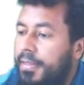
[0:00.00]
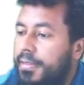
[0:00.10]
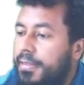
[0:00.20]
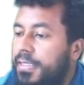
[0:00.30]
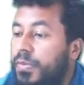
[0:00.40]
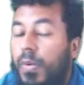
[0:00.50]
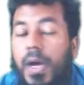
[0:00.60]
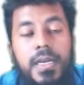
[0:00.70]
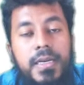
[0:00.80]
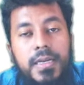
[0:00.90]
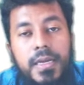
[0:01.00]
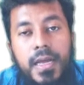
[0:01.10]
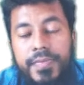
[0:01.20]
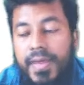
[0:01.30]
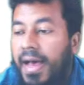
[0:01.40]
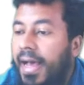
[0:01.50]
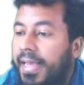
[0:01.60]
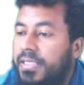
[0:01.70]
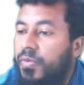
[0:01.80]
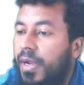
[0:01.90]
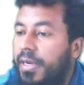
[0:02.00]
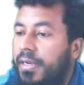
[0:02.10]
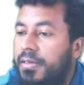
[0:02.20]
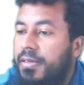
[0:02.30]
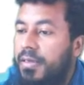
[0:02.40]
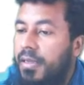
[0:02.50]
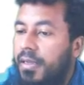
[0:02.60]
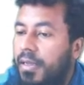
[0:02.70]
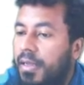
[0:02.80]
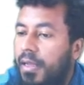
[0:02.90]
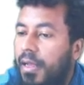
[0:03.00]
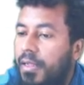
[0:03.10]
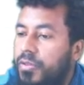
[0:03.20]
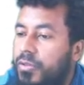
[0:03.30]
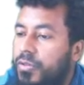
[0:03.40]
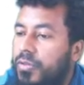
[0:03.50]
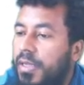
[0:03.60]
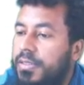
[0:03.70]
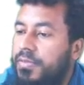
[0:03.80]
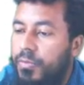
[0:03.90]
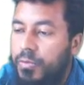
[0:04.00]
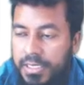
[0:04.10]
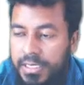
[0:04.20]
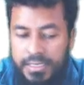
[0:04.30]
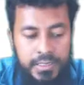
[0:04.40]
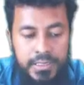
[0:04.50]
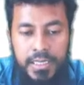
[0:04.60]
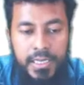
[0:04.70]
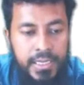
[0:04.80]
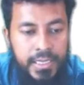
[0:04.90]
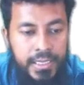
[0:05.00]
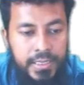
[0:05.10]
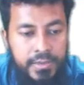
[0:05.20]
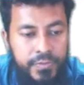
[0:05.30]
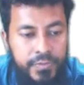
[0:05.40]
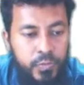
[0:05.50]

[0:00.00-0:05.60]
this one, the highest one, 2014. If you